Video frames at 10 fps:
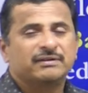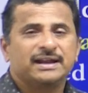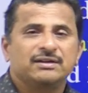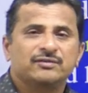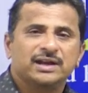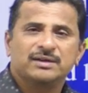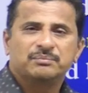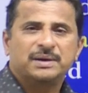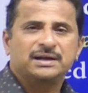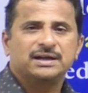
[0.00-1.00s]
very
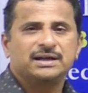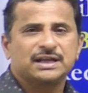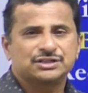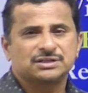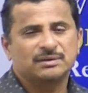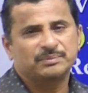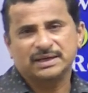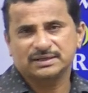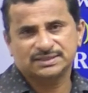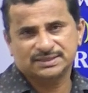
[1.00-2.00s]
important national
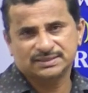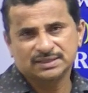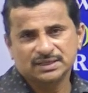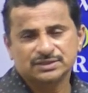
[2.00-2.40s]
parks.